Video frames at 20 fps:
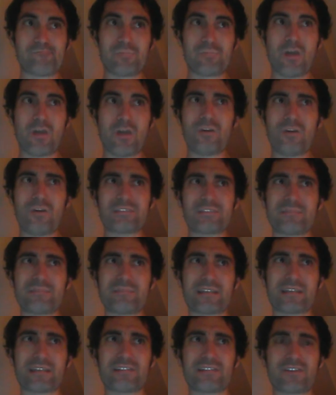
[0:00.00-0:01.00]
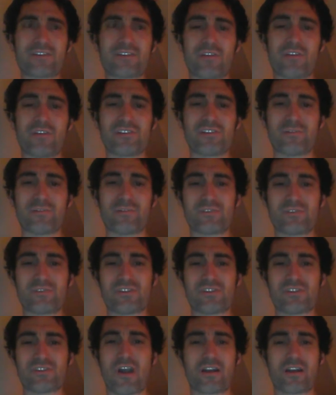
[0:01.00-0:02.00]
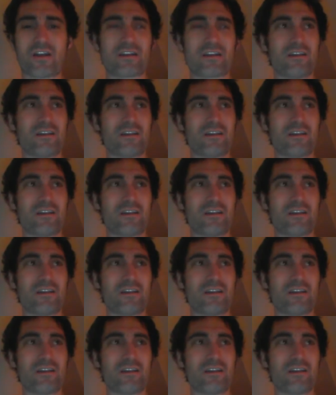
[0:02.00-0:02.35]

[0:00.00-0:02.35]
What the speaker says: it seems like it's totally jumped the shark.